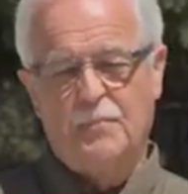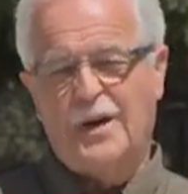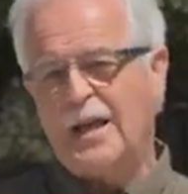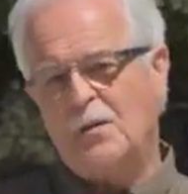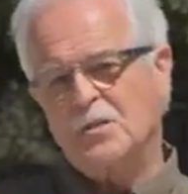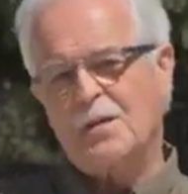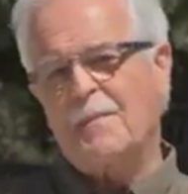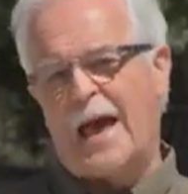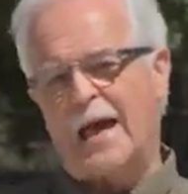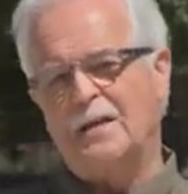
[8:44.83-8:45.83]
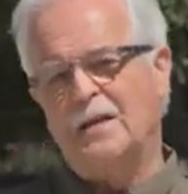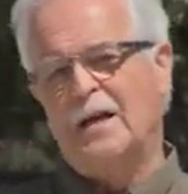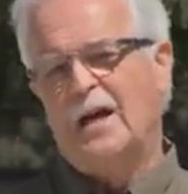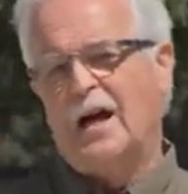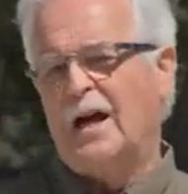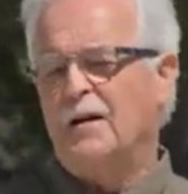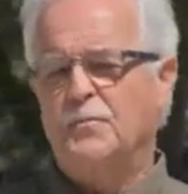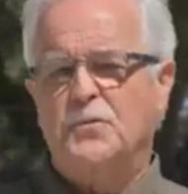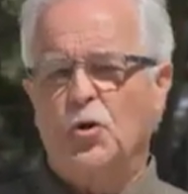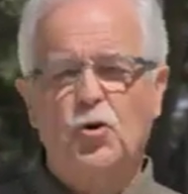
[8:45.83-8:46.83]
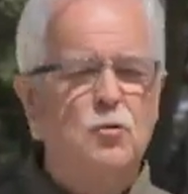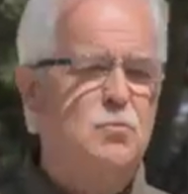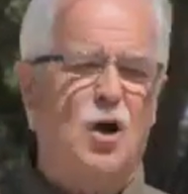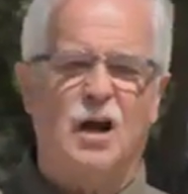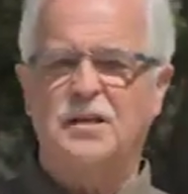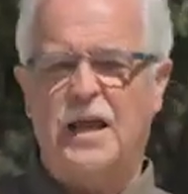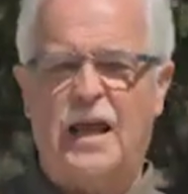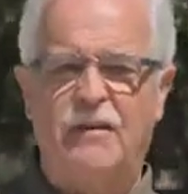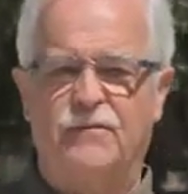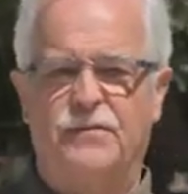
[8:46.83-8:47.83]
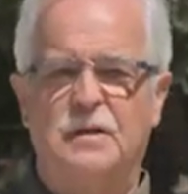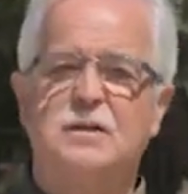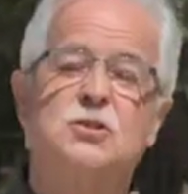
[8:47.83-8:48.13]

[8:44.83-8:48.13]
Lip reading: but he was a man to whom God gave